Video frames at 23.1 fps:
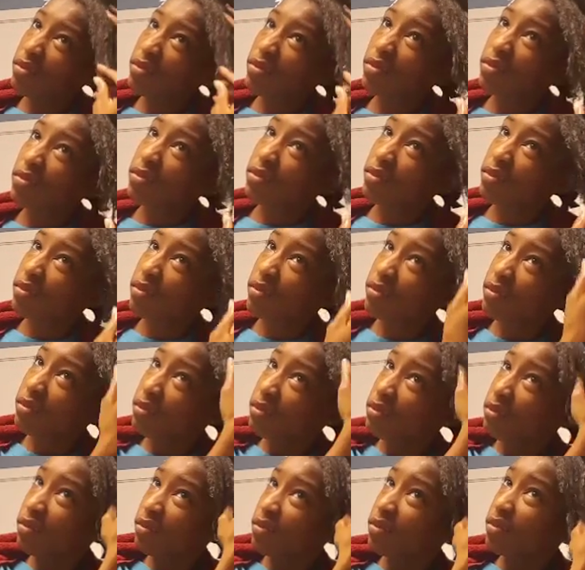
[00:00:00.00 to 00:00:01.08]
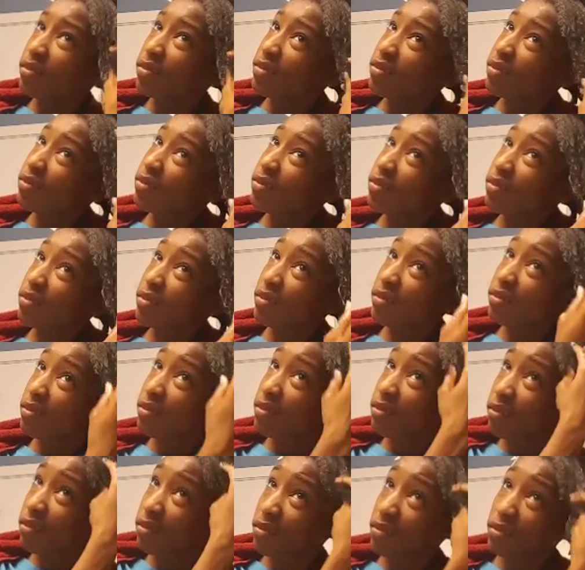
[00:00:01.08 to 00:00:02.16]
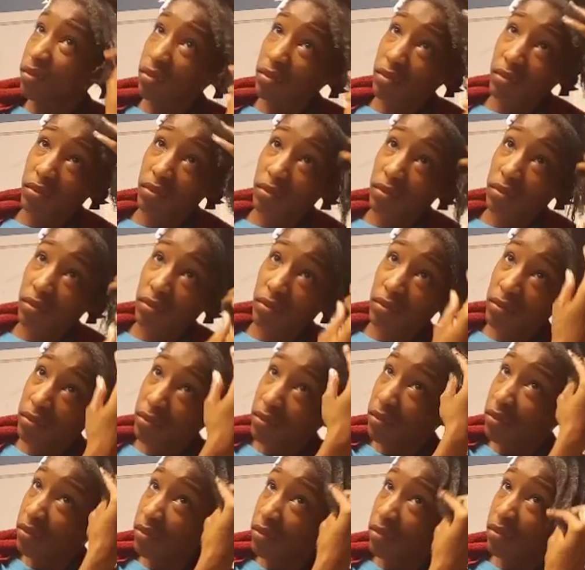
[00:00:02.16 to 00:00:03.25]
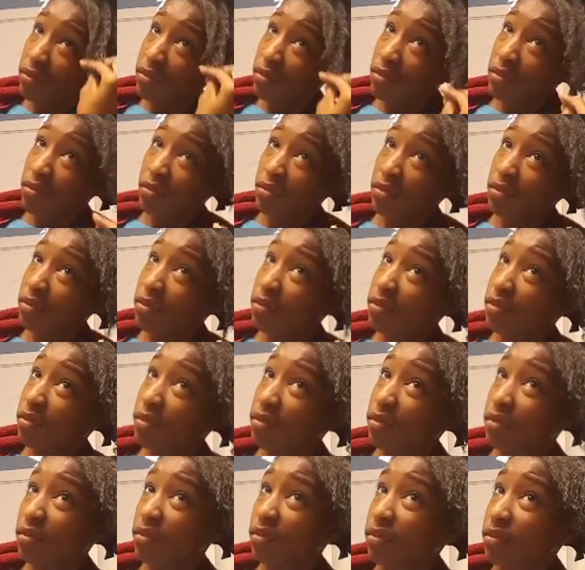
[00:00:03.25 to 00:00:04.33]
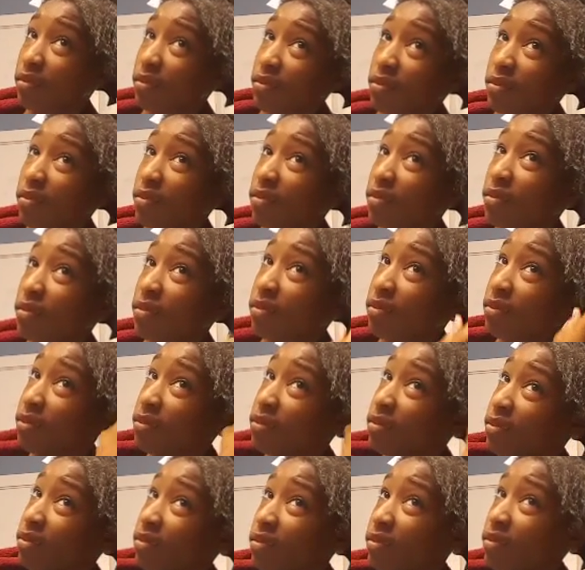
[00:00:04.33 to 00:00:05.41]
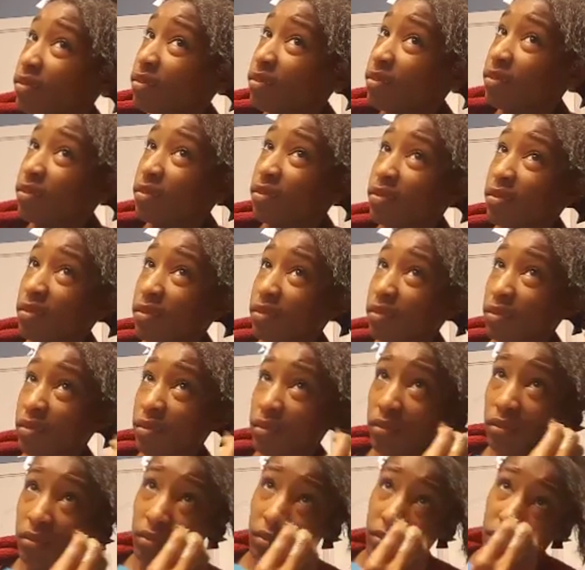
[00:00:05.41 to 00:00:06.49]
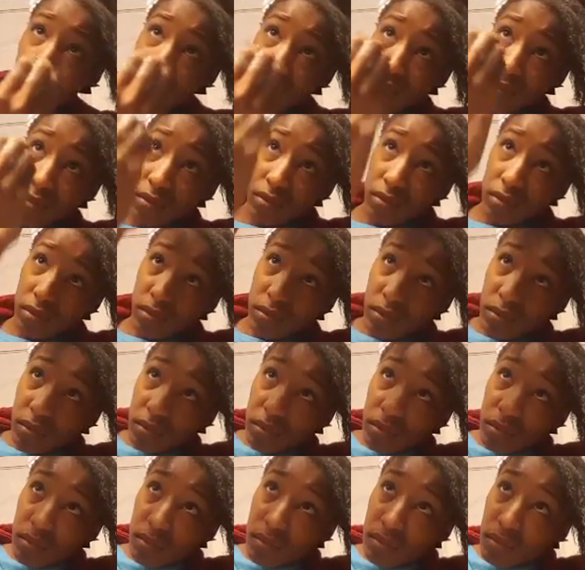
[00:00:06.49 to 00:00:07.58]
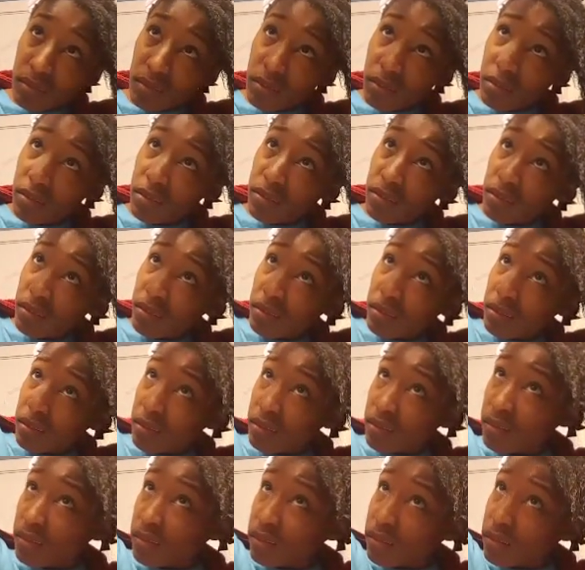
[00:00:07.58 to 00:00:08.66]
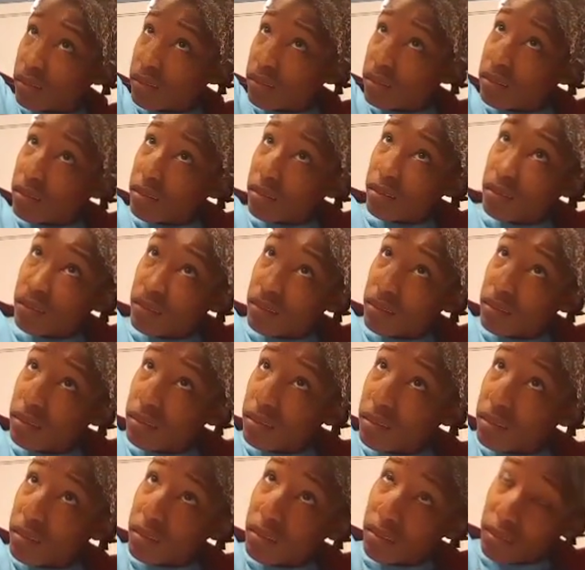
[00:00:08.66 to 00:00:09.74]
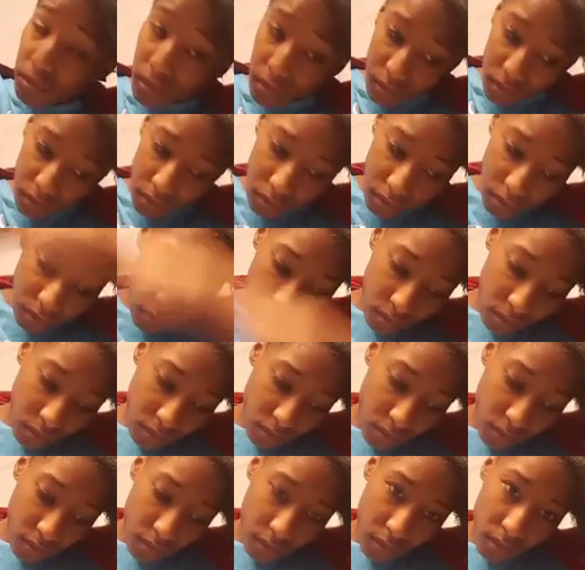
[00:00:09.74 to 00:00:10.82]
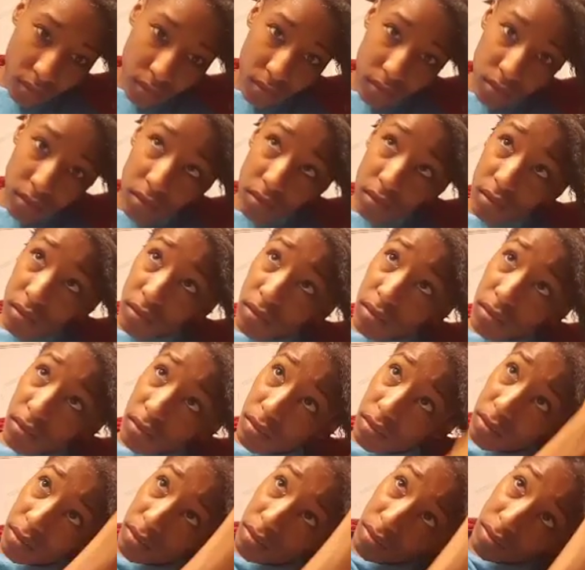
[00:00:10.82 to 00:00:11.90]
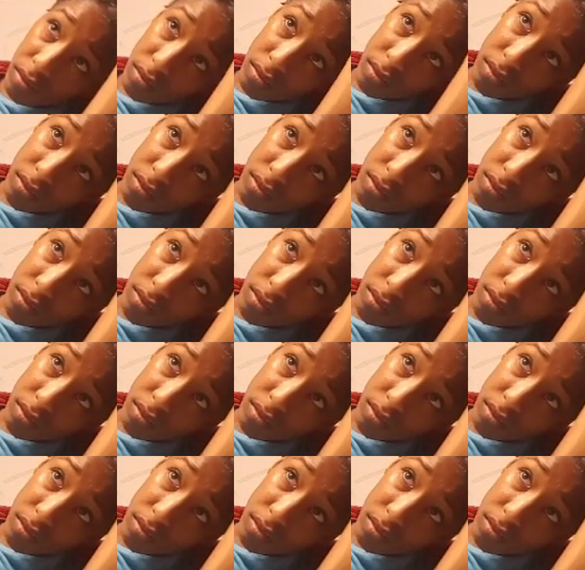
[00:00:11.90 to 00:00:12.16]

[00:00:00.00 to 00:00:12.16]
Also make sure you have a spray bottle, like a little water spray bottle you saw me use earlier. Sometimes the clay might get a little dry and you don't want the clay to dry in your hair. That's the